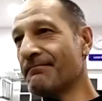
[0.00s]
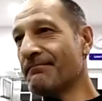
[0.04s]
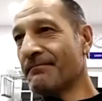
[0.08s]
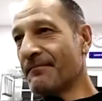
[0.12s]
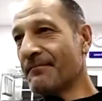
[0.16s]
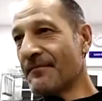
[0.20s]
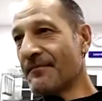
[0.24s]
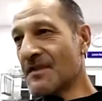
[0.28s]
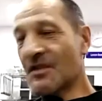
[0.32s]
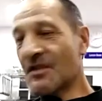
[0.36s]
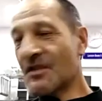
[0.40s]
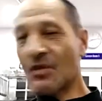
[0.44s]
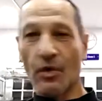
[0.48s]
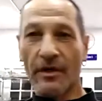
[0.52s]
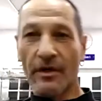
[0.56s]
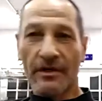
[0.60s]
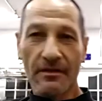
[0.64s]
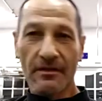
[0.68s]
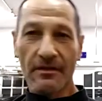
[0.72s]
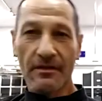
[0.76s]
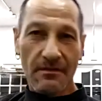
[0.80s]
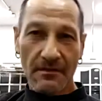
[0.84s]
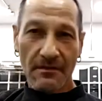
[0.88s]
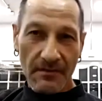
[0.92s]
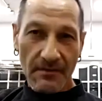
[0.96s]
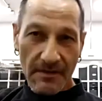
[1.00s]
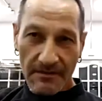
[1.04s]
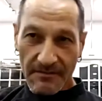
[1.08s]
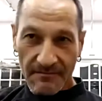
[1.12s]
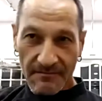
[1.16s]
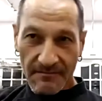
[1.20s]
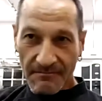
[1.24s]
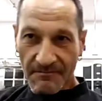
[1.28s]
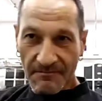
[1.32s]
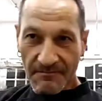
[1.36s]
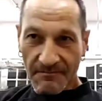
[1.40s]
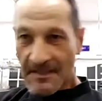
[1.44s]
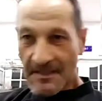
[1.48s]
soil and
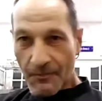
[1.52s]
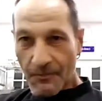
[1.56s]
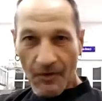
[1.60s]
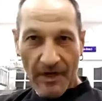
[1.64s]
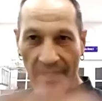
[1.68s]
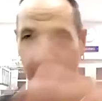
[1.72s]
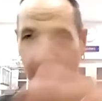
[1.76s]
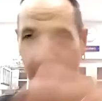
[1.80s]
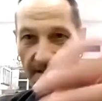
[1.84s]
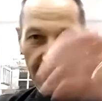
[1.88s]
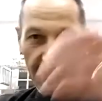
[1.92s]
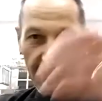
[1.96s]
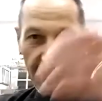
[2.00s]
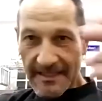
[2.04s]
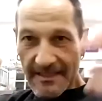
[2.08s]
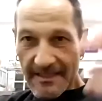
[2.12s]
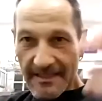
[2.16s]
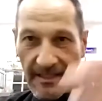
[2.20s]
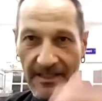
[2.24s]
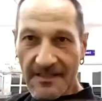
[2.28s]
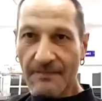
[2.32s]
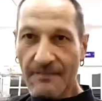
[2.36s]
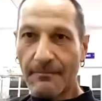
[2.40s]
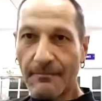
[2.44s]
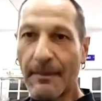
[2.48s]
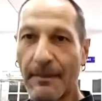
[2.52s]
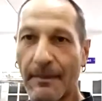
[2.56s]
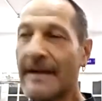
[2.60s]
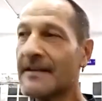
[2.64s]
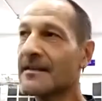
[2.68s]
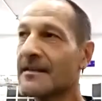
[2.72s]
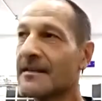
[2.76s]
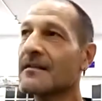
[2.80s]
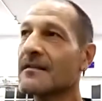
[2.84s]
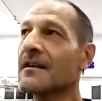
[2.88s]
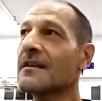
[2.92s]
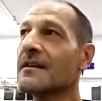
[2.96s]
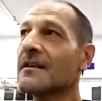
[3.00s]
separating seedlings and painting
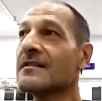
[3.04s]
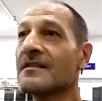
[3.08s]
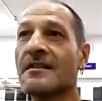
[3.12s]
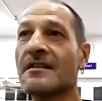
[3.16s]
things and